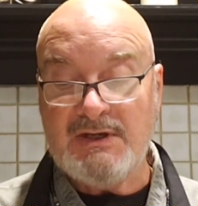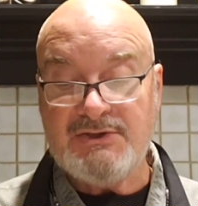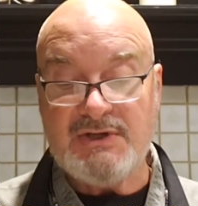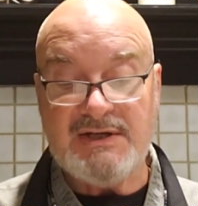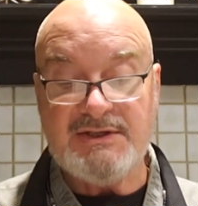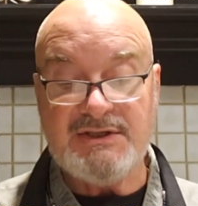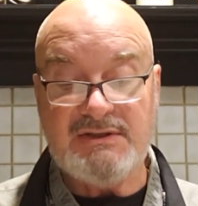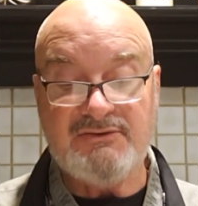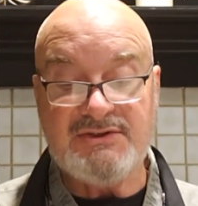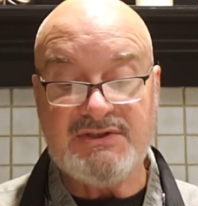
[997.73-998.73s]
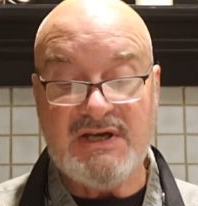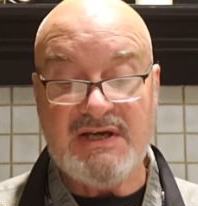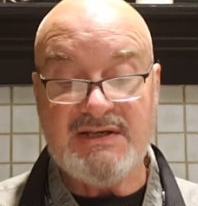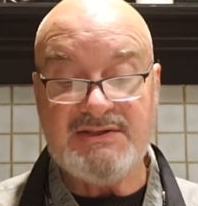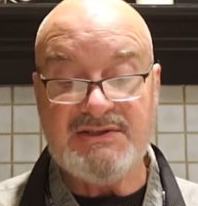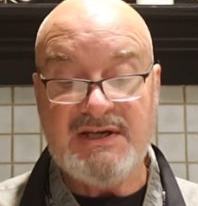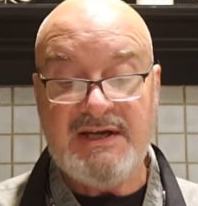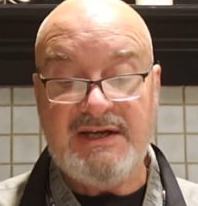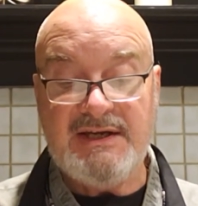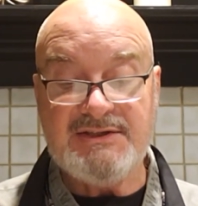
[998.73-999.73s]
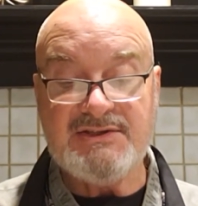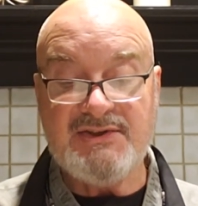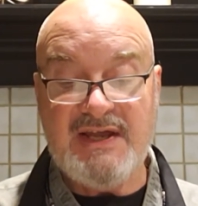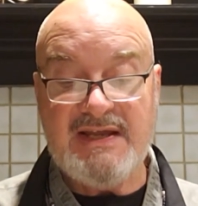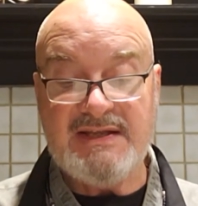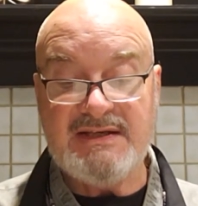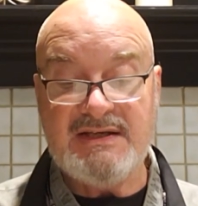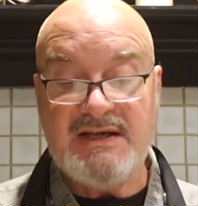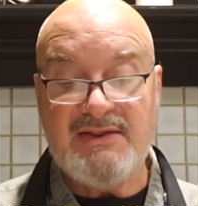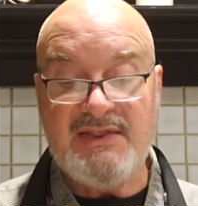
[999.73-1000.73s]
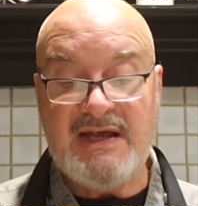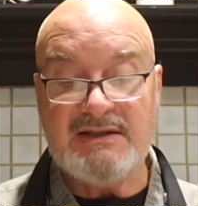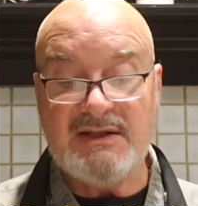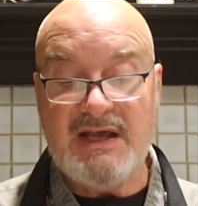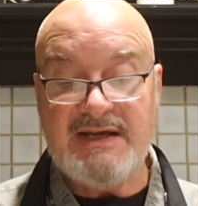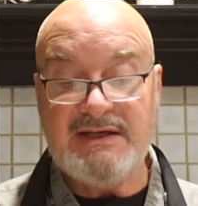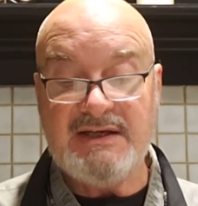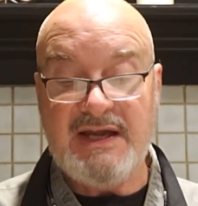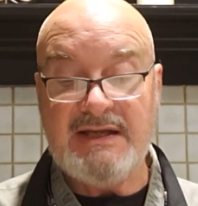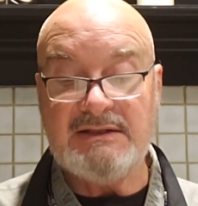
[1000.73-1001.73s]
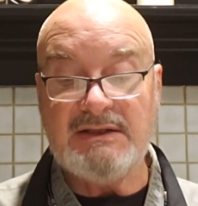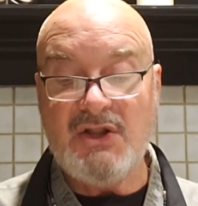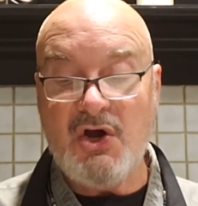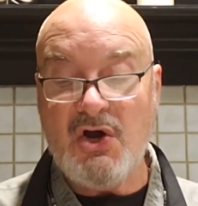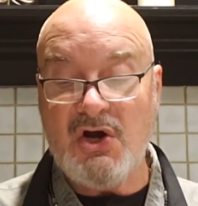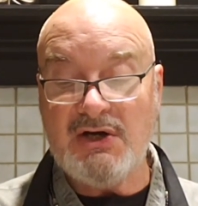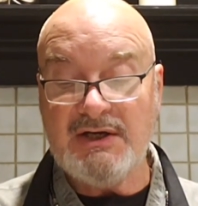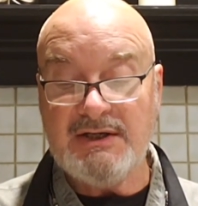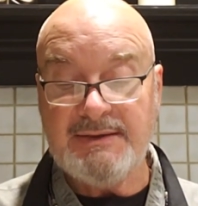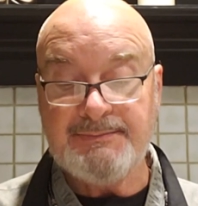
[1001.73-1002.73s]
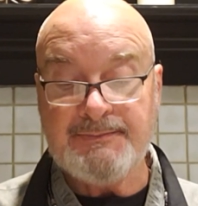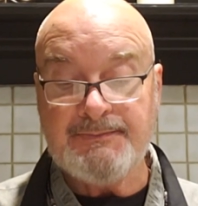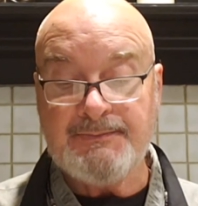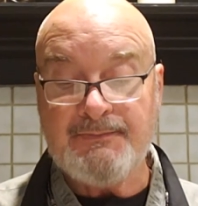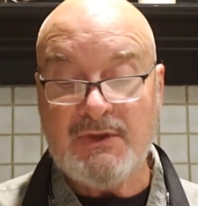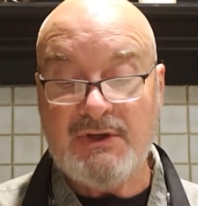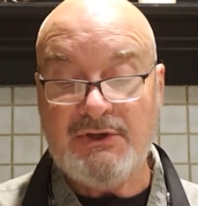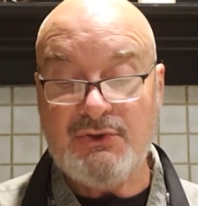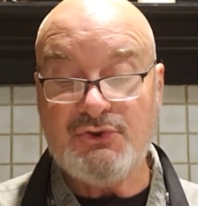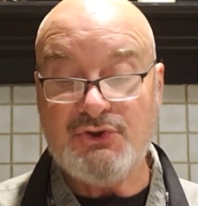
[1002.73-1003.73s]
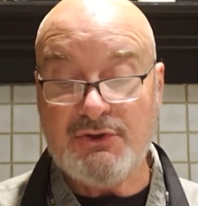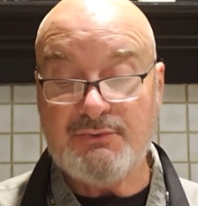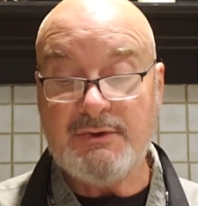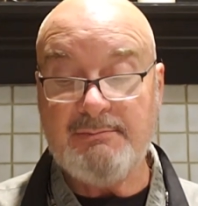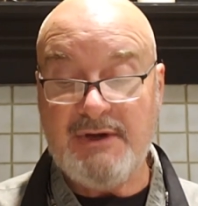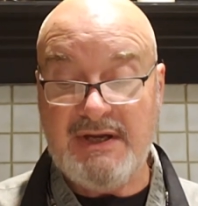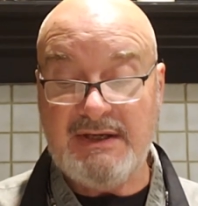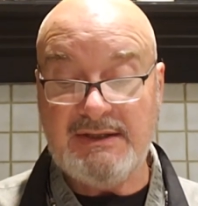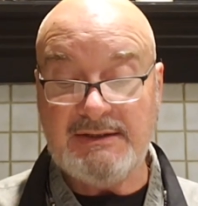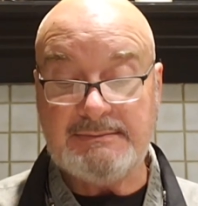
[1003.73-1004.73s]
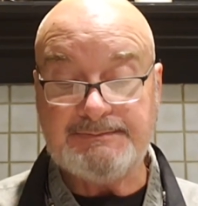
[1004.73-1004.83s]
Shantideva says, it's then that like a log you should remain.